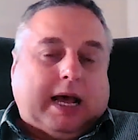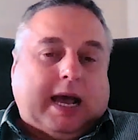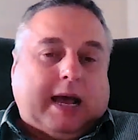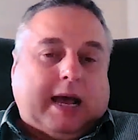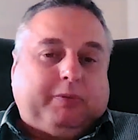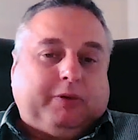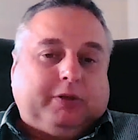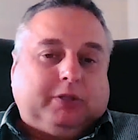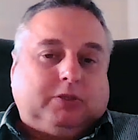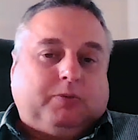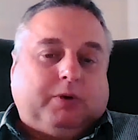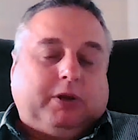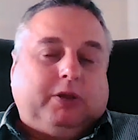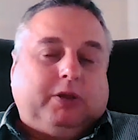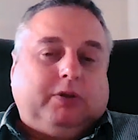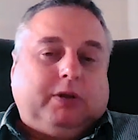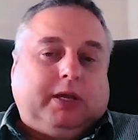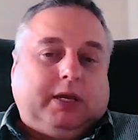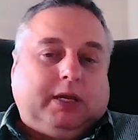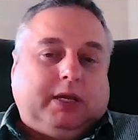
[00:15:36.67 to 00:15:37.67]
happens when
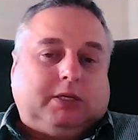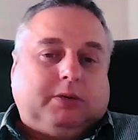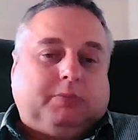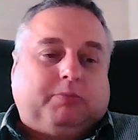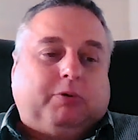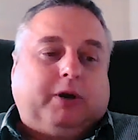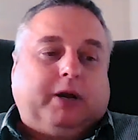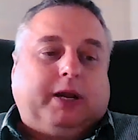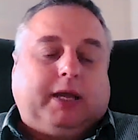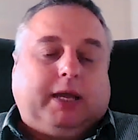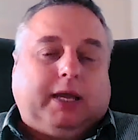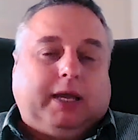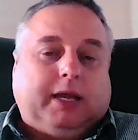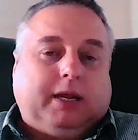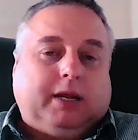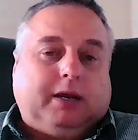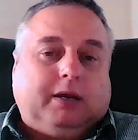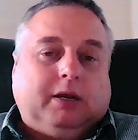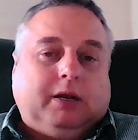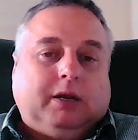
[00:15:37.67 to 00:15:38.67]
you need to bring
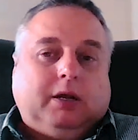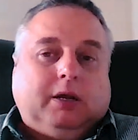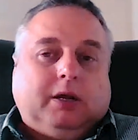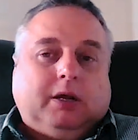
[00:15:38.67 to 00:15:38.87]
in